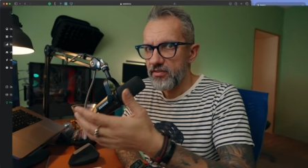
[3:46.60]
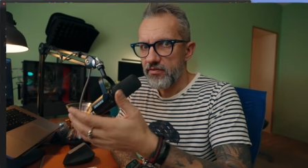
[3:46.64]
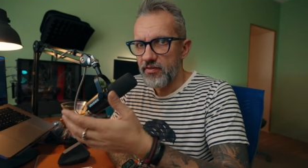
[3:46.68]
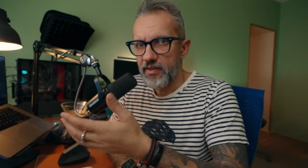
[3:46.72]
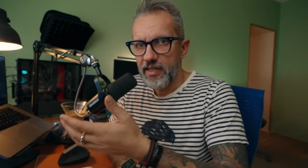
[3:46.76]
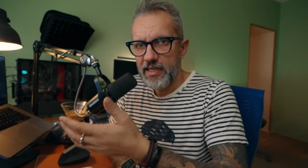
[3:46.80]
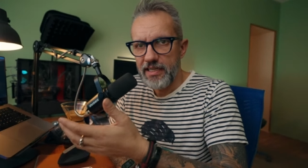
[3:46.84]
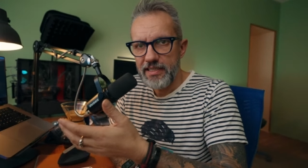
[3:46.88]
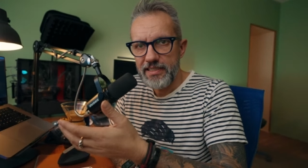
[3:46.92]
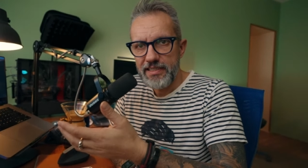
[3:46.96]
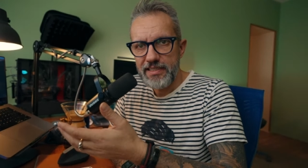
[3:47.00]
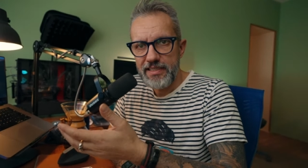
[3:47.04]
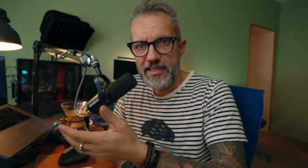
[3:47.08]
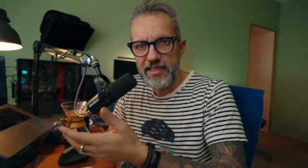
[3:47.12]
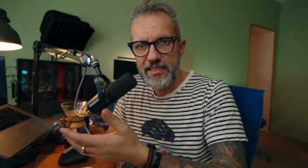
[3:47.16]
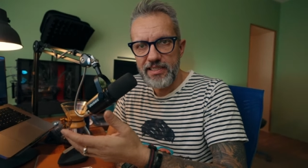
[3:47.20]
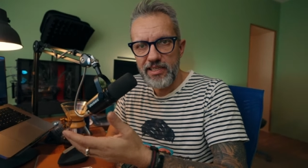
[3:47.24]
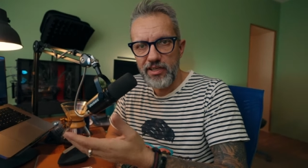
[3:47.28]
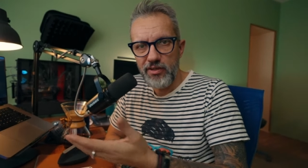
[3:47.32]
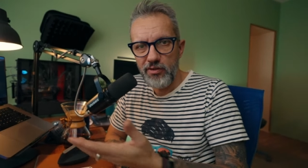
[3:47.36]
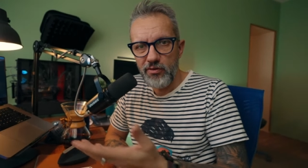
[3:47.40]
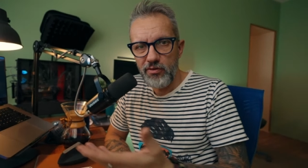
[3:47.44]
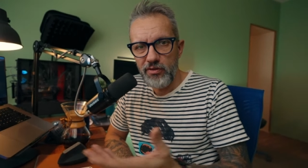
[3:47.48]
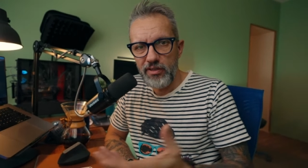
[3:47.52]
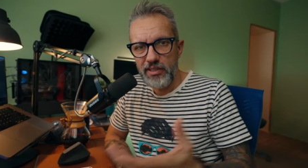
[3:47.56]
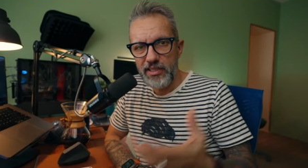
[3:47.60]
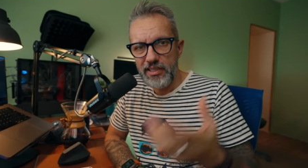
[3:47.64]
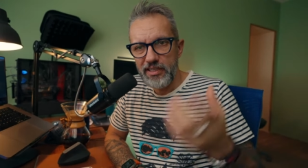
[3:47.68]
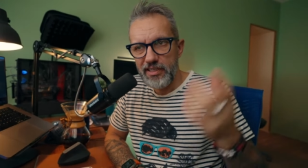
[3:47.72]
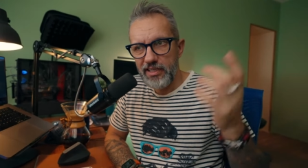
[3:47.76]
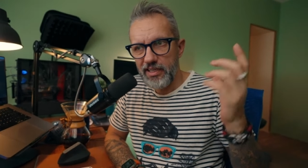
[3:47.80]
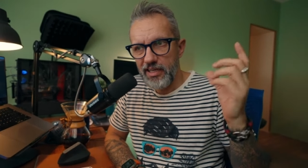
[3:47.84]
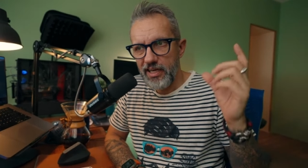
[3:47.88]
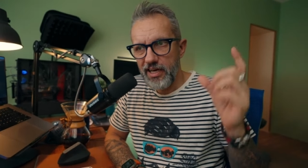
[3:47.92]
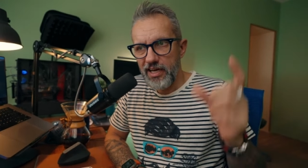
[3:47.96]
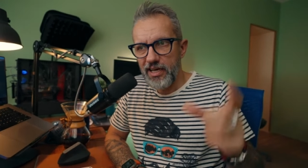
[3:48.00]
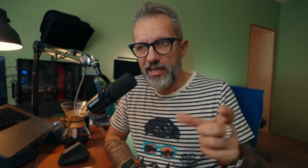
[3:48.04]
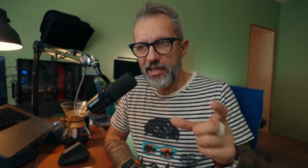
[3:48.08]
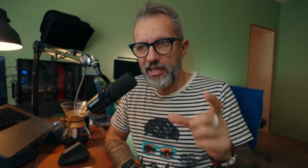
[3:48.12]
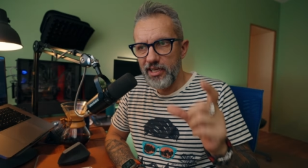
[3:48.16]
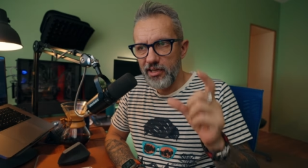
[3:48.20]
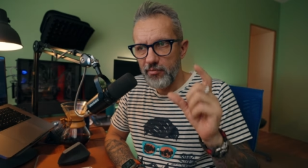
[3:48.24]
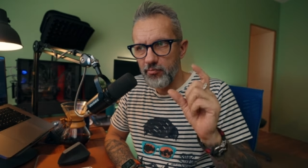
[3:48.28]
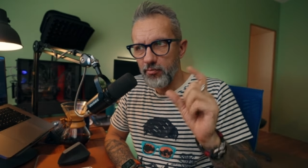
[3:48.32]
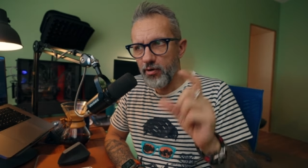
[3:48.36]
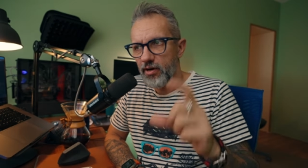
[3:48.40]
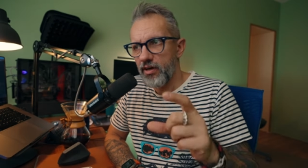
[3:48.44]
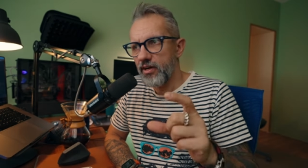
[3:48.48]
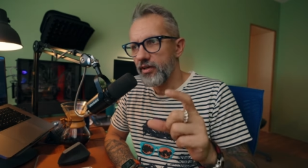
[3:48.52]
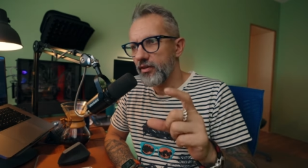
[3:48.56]
we can see that only tiny
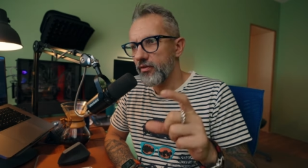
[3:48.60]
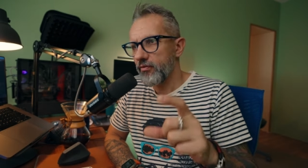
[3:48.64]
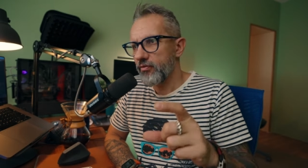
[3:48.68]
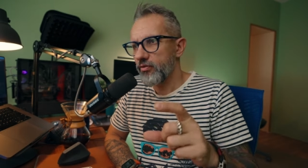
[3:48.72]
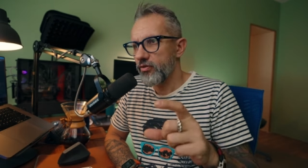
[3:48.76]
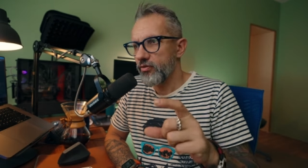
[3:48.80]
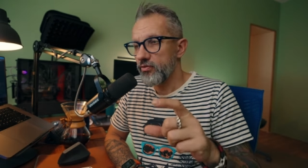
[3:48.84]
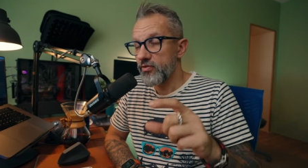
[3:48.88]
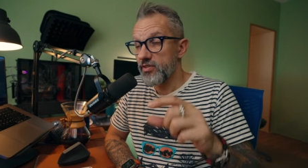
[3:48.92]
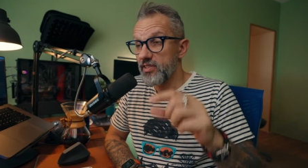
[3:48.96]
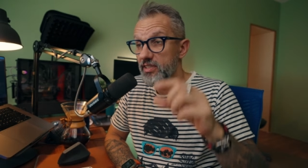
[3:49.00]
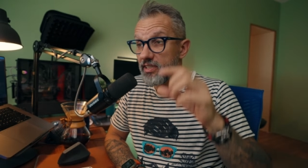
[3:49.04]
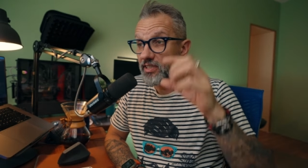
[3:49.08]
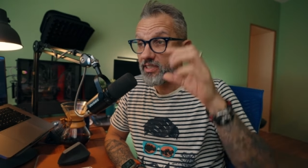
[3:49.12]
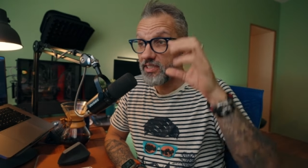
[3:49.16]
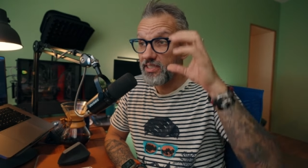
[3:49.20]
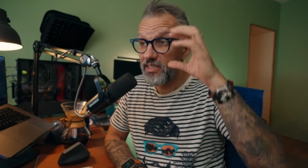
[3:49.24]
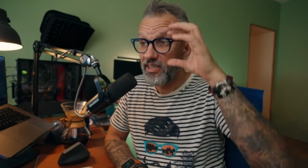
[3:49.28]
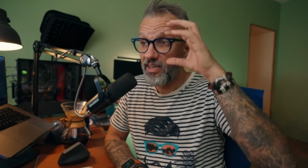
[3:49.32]
part of users